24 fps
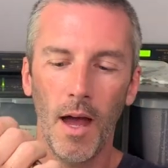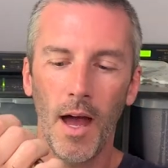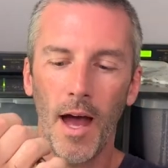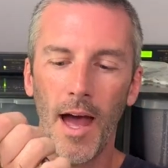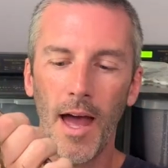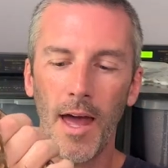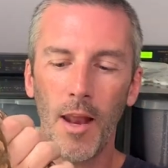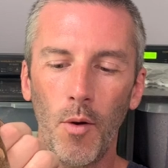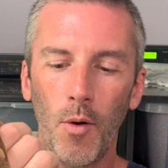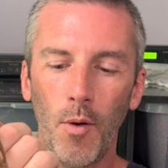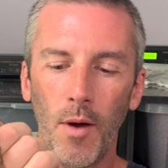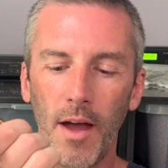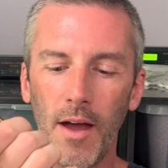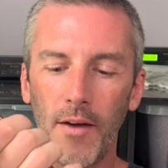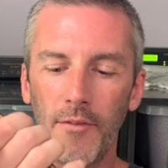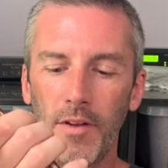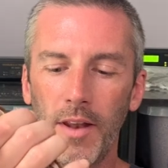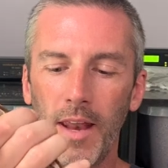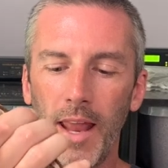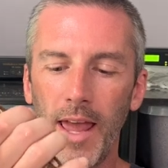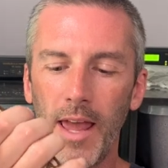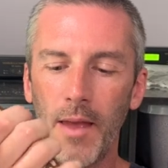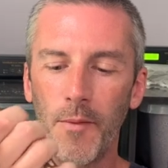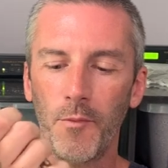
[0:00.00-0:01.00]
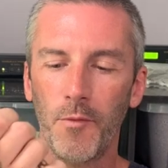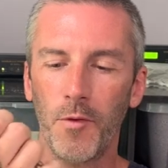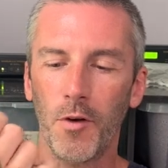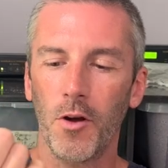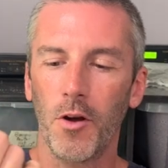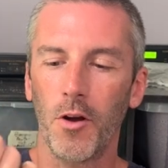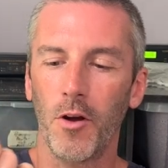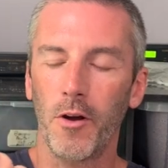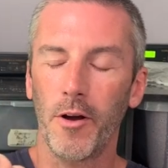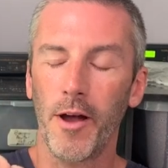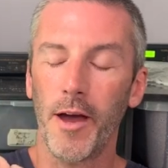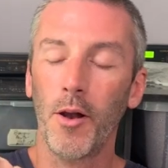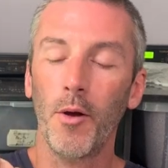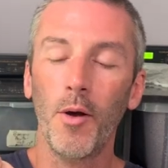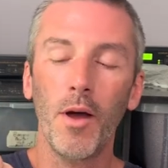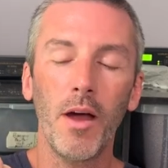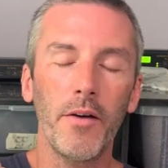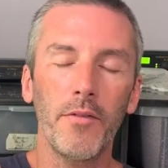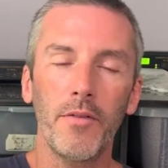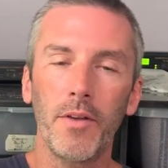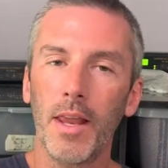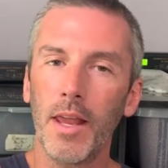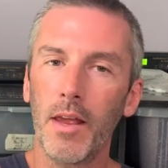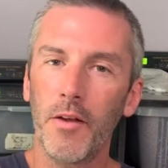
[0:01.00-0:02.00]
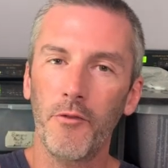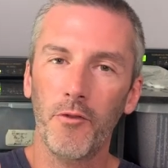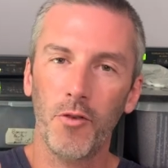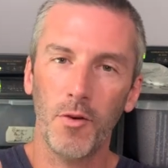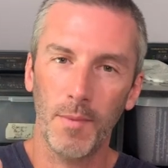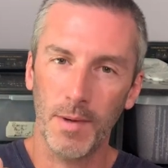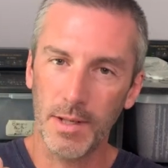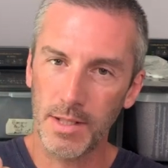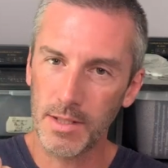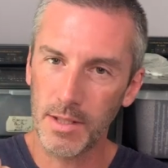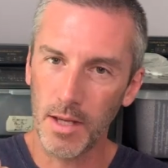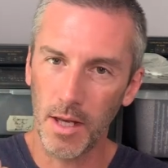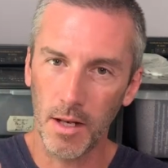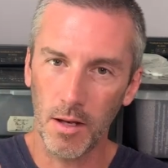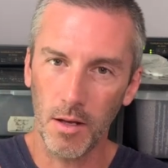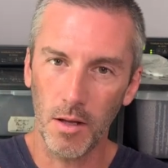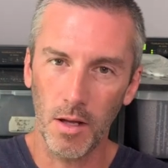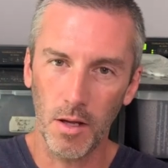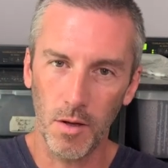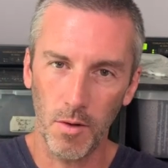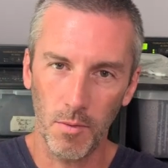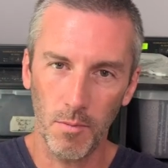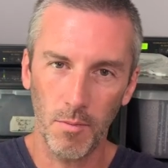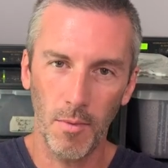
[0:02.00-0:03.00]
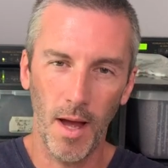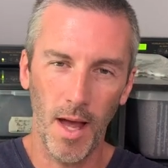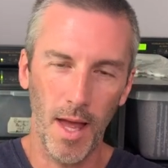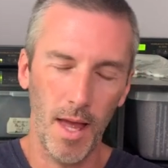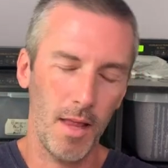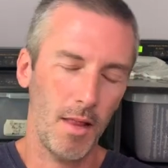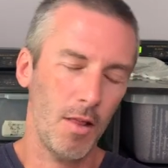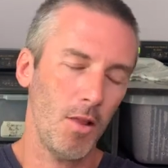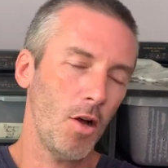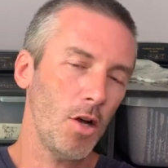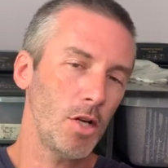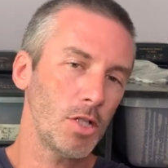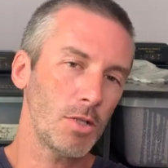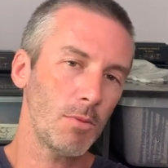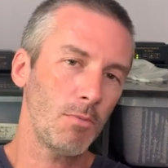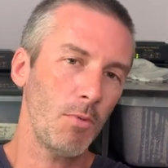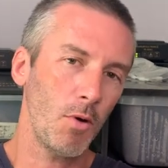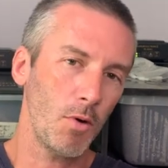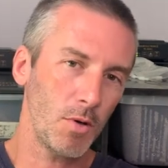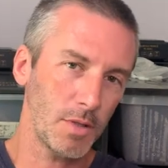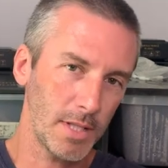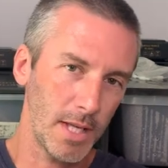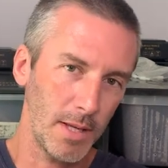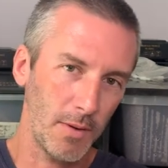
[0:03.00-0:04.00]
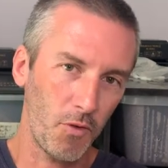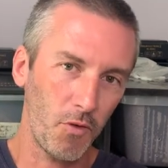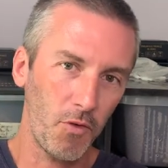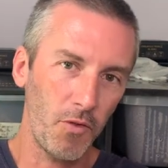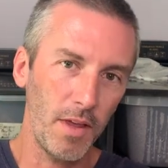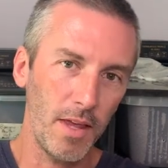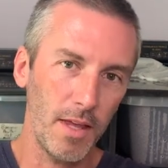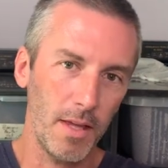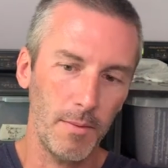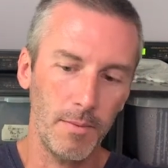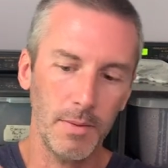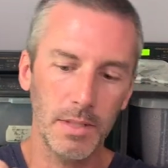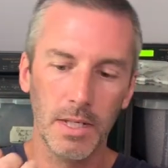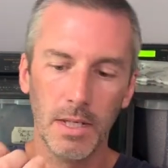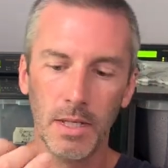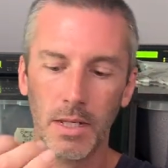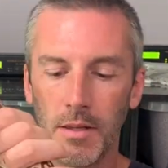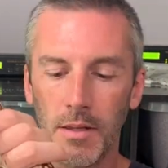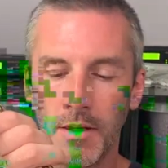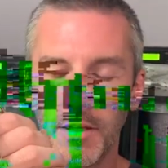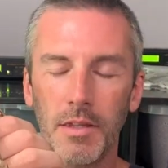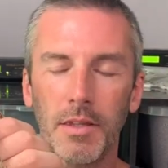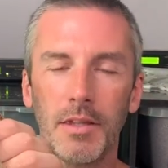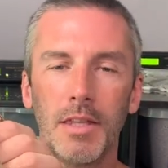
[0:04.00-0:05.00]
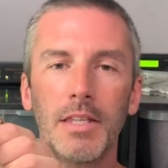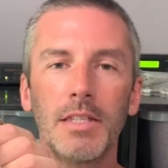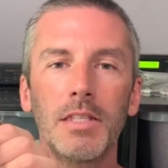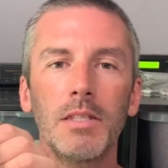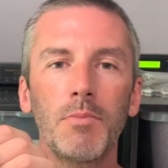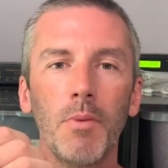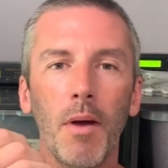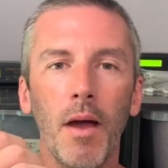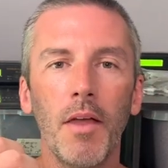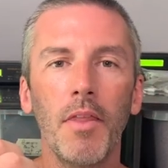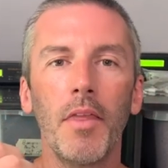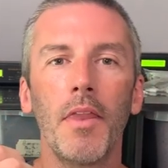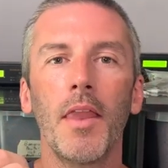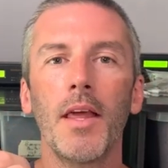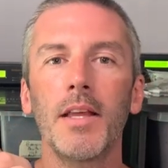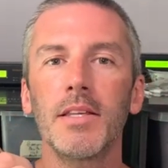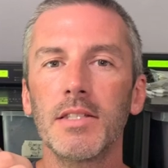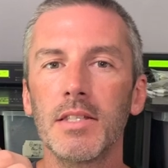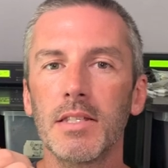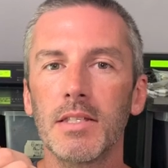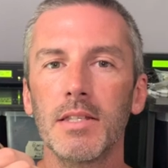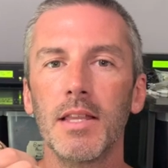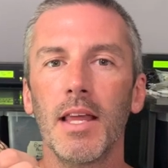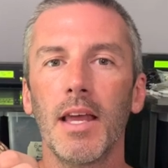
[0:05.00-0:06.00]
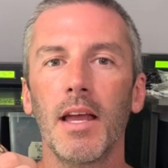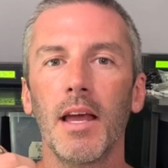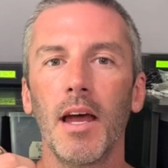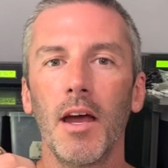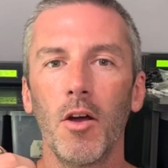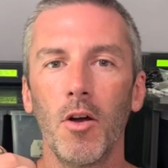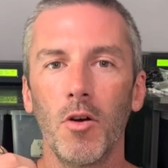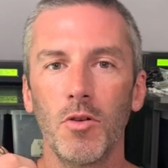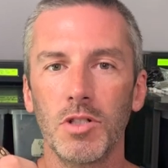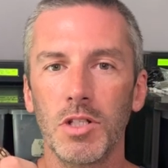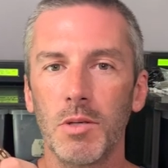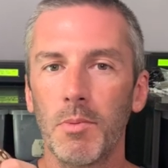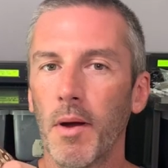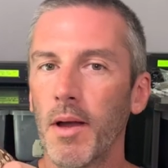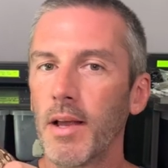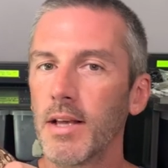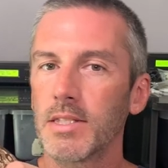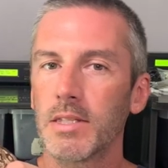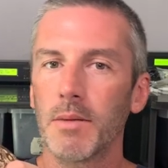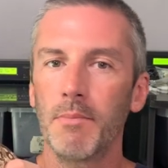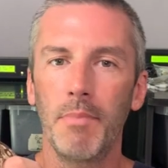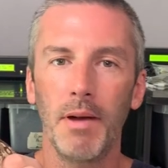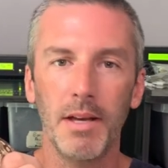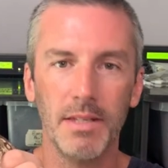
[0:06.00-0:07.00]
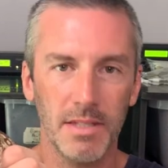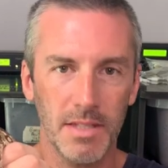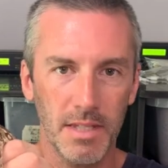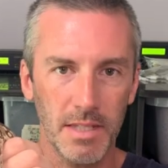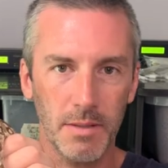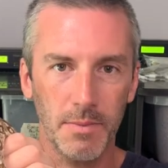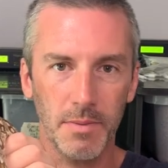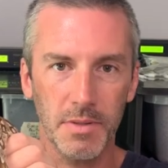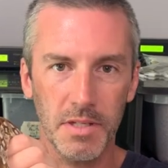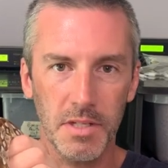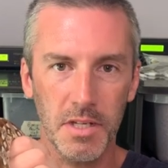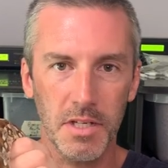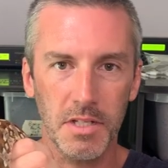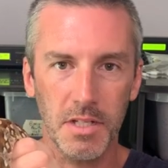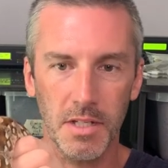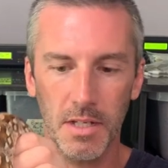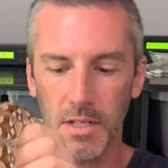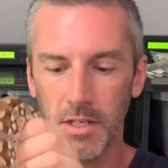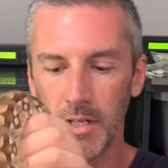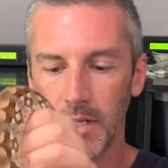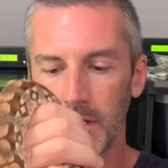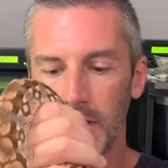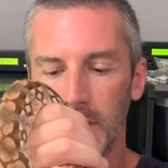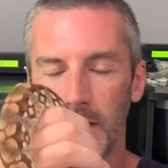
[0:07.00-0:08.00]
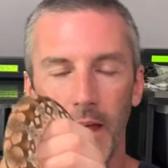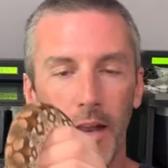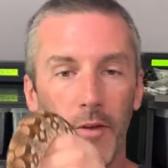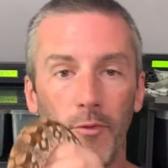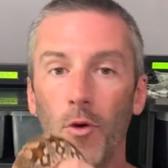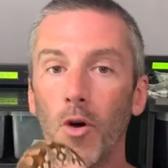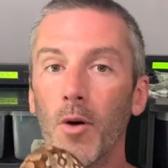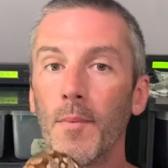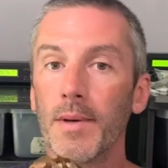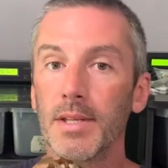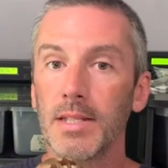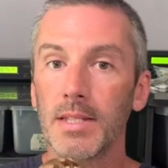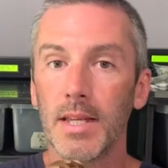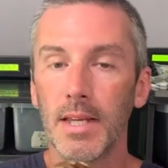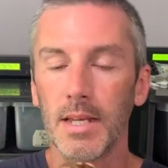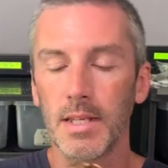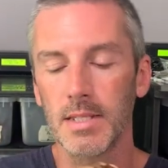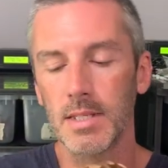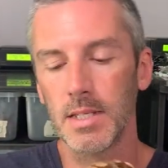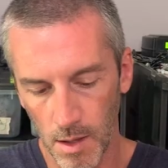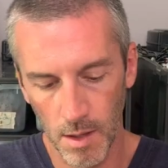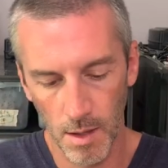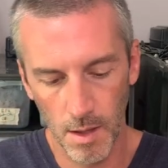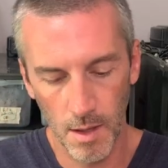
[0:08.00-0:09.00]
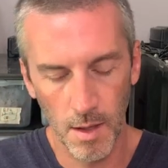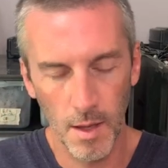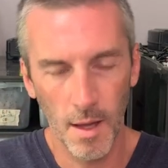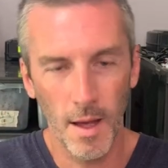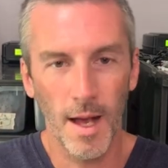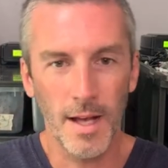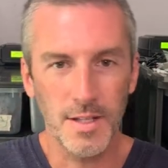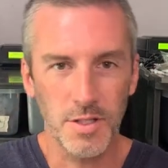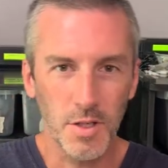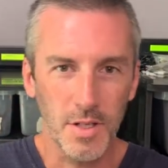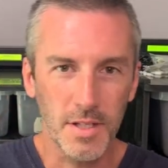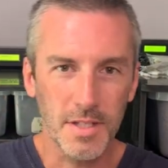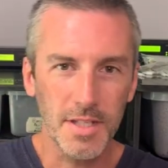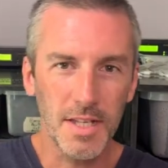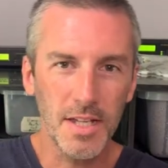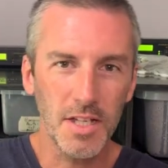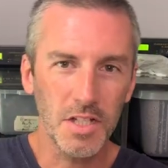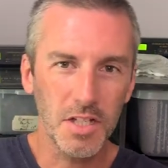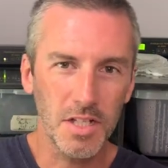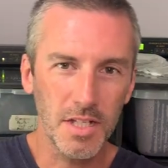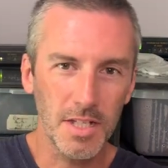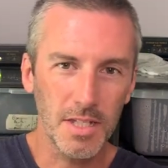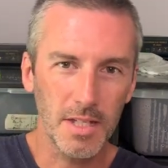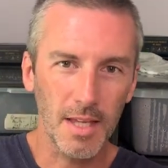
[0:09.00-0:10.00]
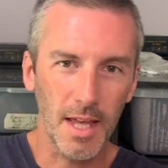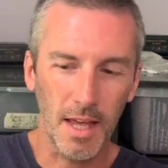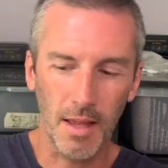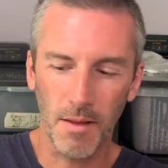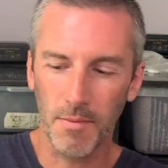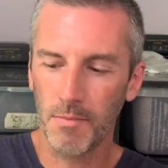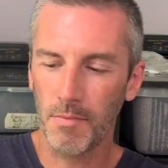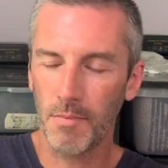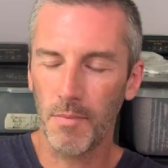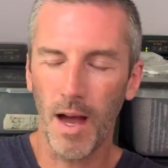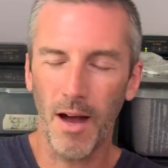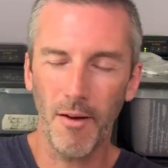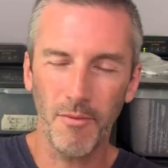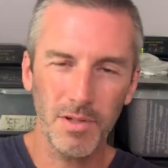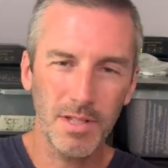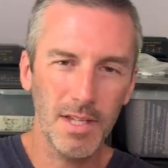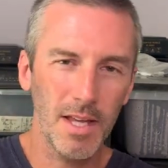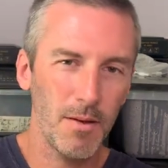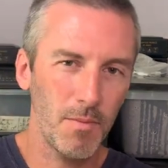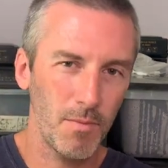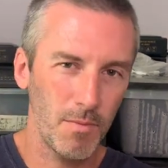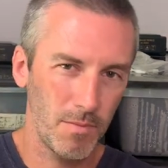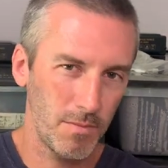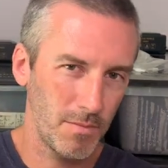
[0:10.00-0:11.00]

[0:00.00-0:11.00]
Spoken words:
I have a name for her. I don't have a name for my Sunglow. My larger boa's name is Phoebes. This is probably the nicest snake I own. She probably has the best disposition out of all my snakes. As you can see, she's like, I would say